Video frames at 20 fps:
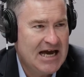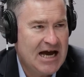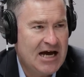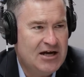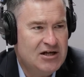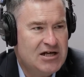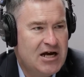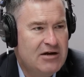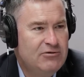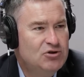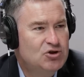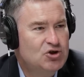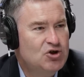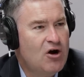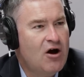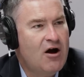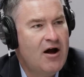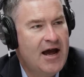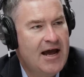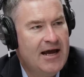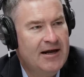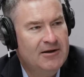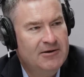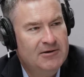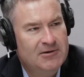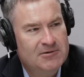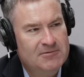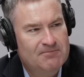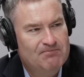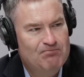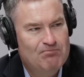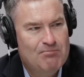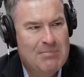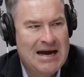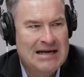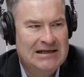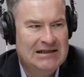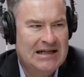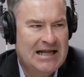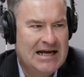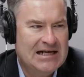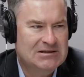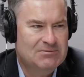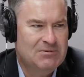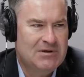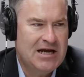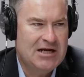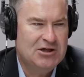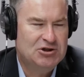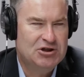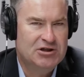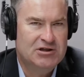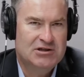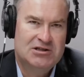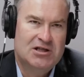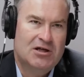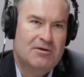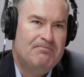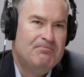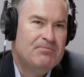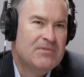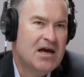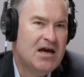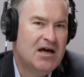And don't try and peddle explanations that,